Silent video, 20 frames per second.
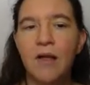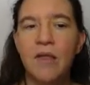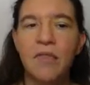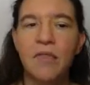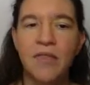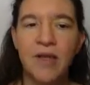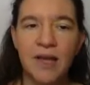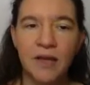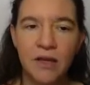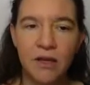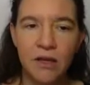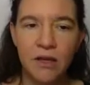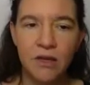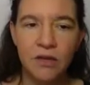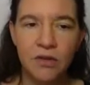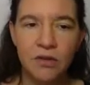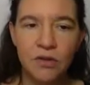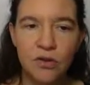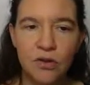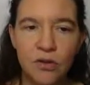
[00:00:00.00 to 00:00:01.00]
then you can
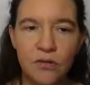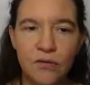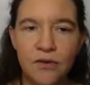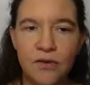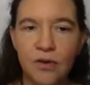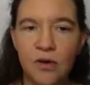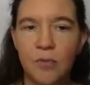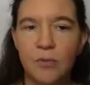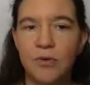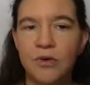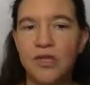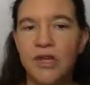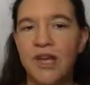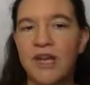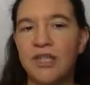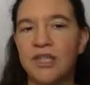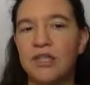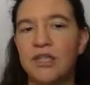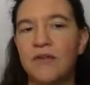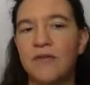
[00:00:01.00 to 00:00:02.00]
solve the
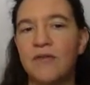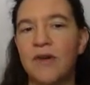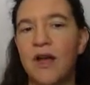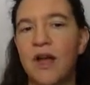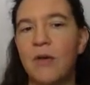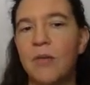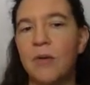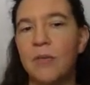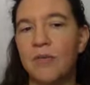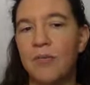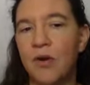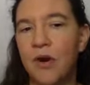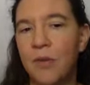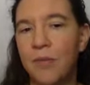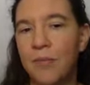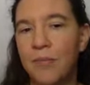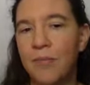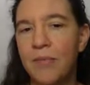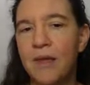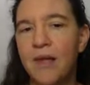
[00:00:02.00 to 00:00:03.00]
computational Diffie-Hellman
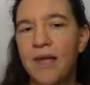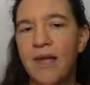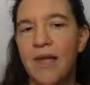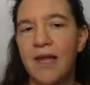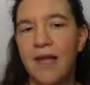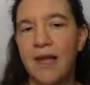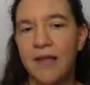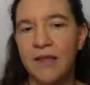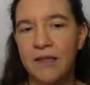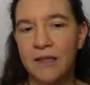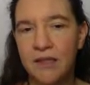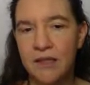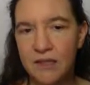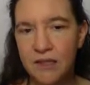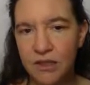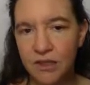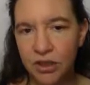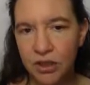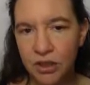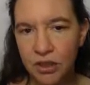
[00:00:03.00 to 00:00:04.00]
problem and the
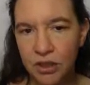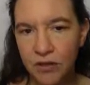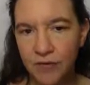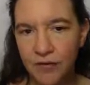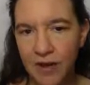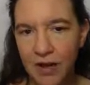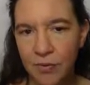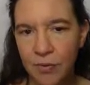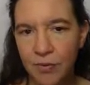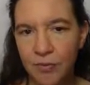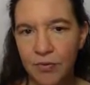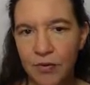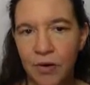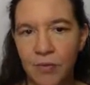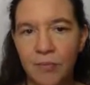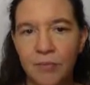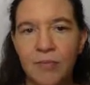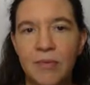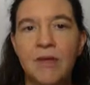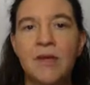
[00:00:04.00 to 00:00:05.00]
decisional Diffie-Hellman
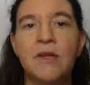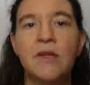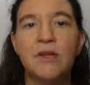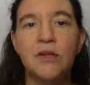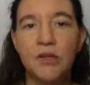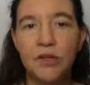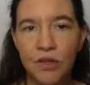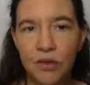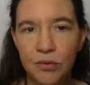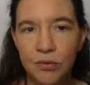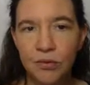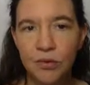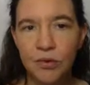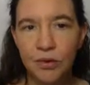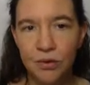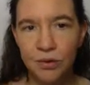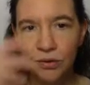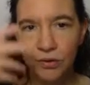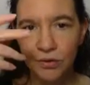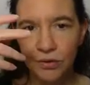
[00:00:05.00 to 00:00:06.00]
problem. So
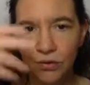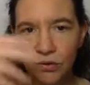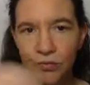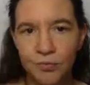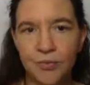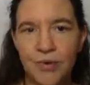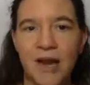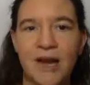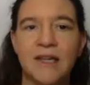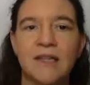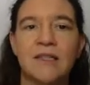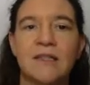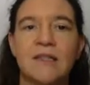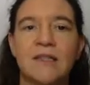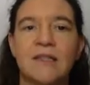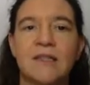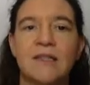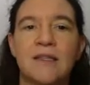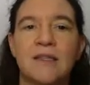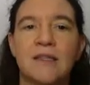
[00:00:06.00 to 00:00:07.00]
to
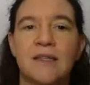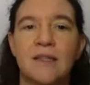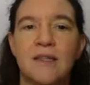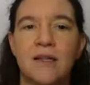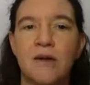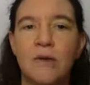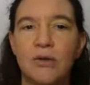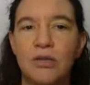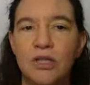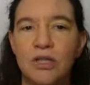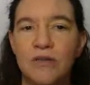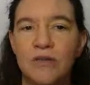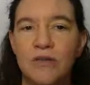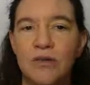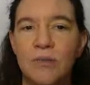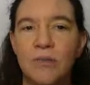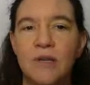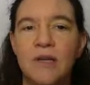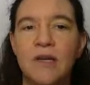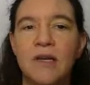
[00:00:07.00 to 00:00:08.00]
practice the notions
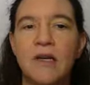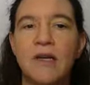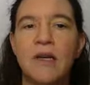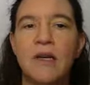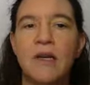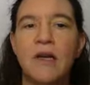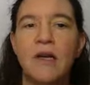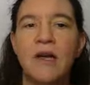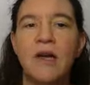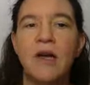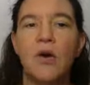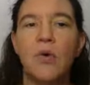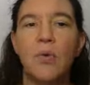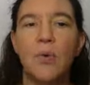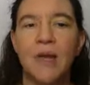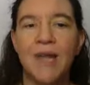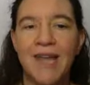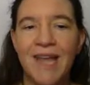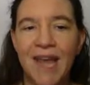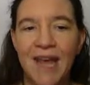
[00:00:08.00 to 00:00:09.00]
from here,
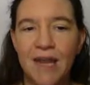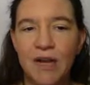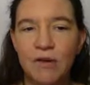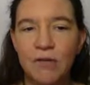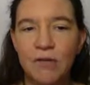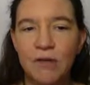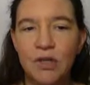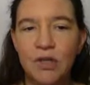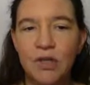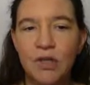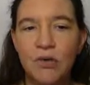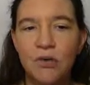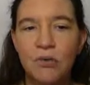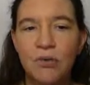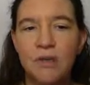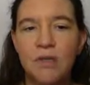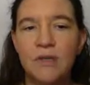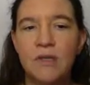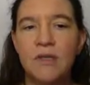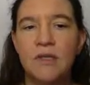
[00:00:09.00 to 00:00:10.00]
we can
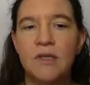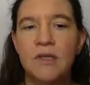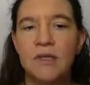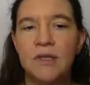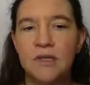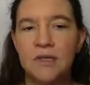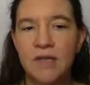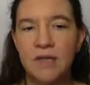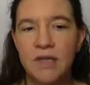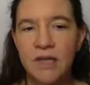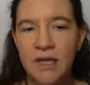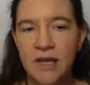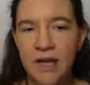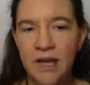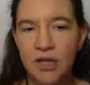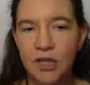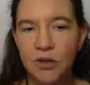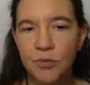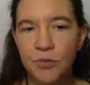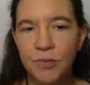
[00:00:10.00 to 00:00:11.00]
reduce
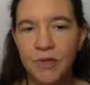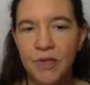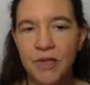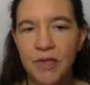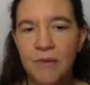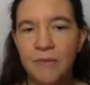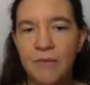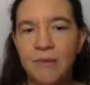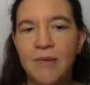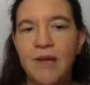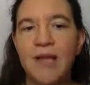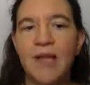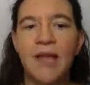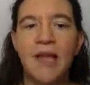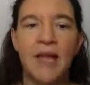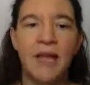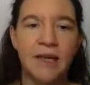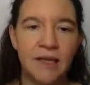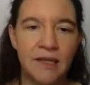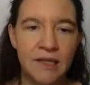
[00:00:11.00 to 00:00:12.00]
CDHP
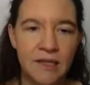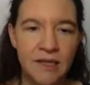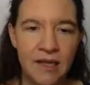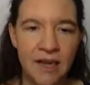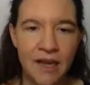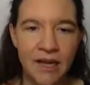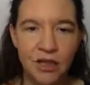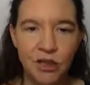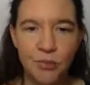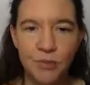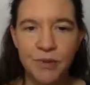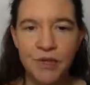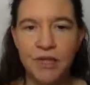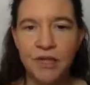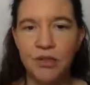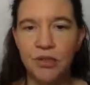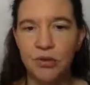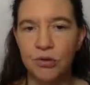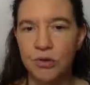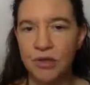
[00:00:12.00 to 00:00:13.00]
and DDHP
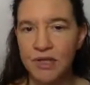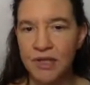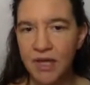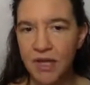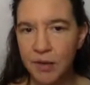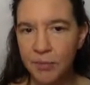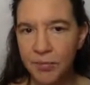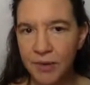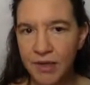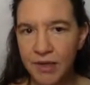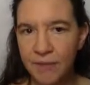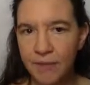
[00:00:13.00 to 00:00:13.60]
to DLP.